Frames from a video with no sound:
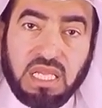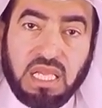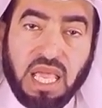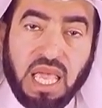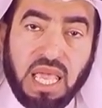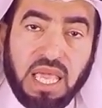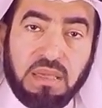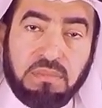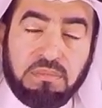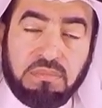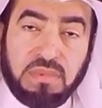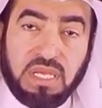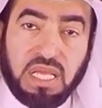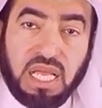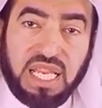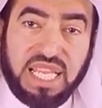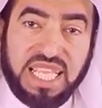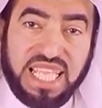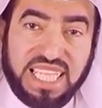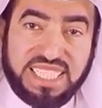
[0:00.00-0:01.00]
came
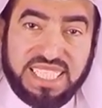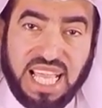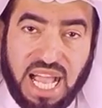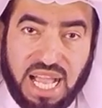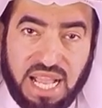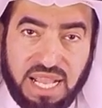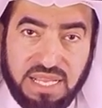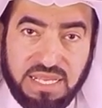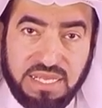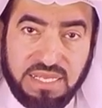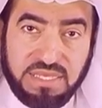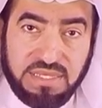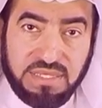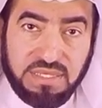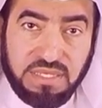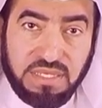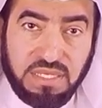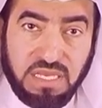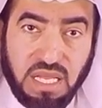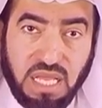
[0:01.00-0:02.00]
Al-Yasa'.
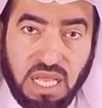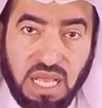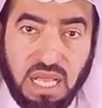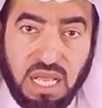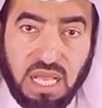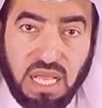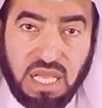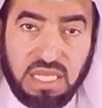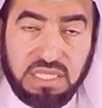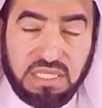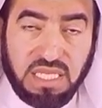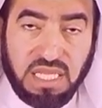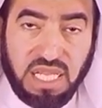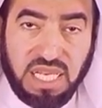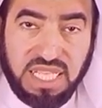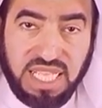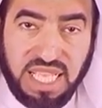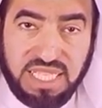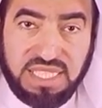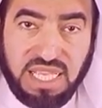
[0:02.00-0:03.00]
And
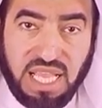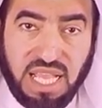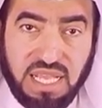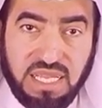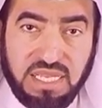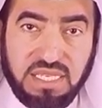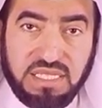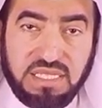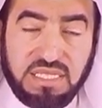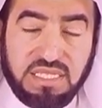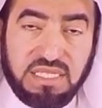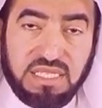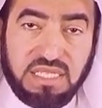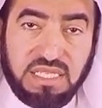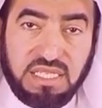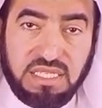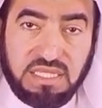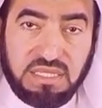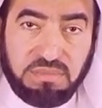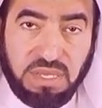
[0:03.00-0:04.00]
Al-Yasa'
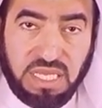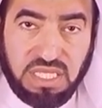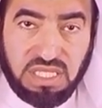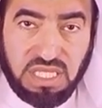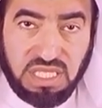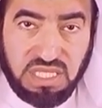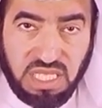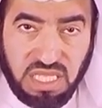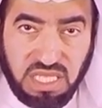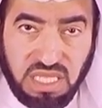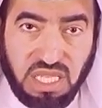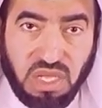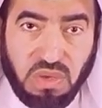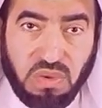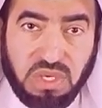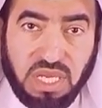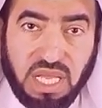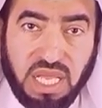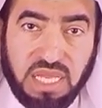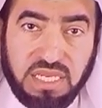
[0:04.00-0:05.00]
is mentioned in the
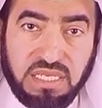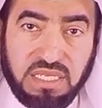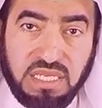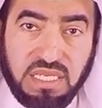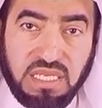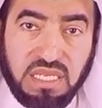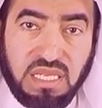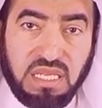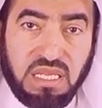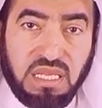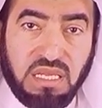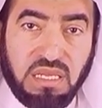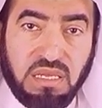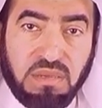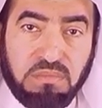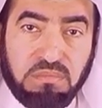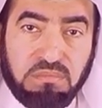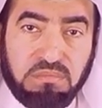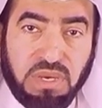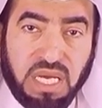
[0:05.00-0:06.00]
Quran,
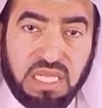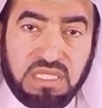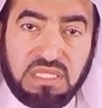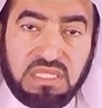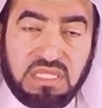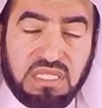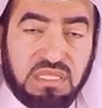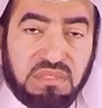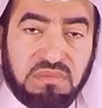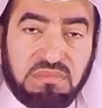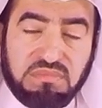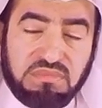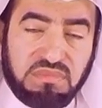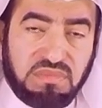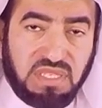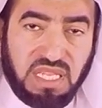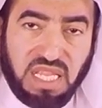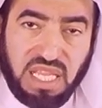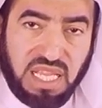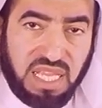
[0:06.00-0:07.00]
but
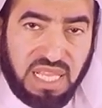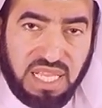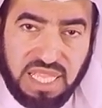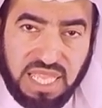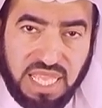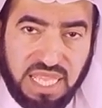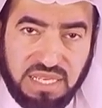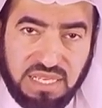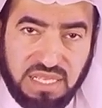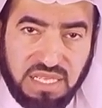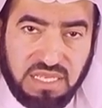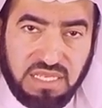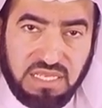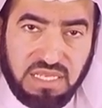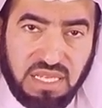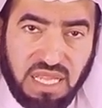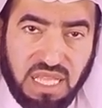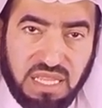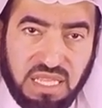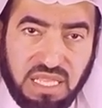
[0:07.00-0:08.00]
no, again,
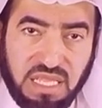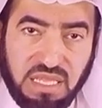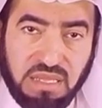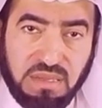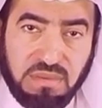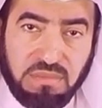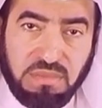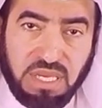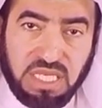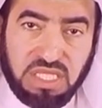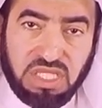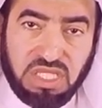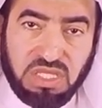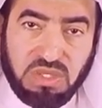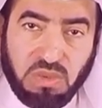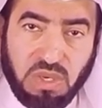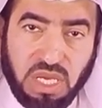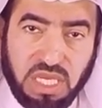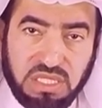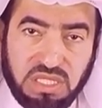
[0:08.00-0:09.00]
nothing much
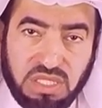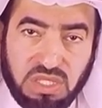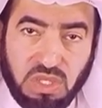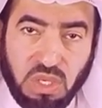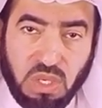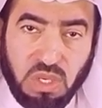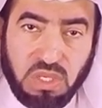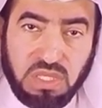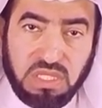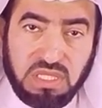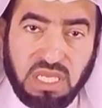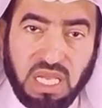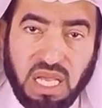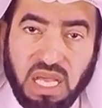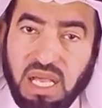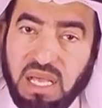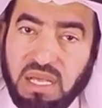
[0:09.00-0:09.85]
was told uh,